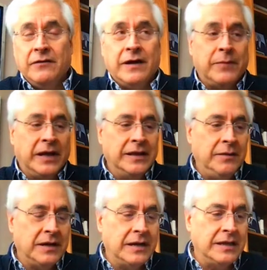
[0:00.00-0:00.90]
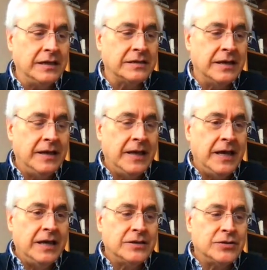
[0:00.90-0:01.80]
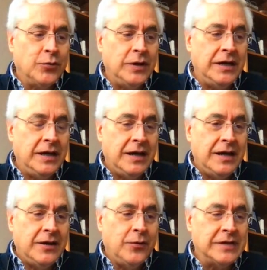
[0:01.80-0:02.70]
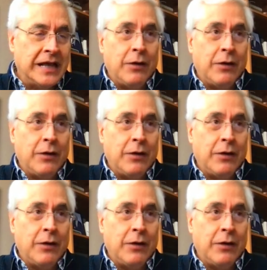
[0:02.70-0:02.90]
pandemic like this. So we said,